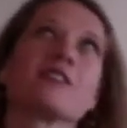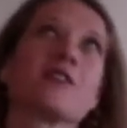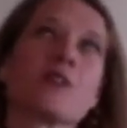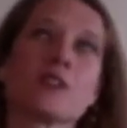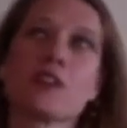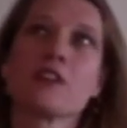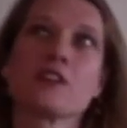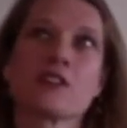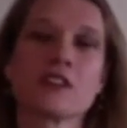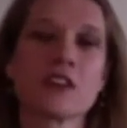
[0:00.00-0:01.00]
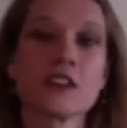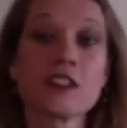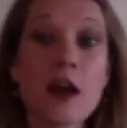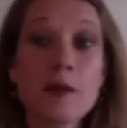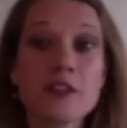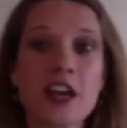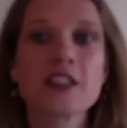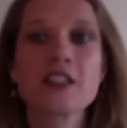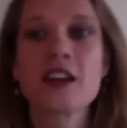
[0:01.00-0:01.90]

always an interesting subject.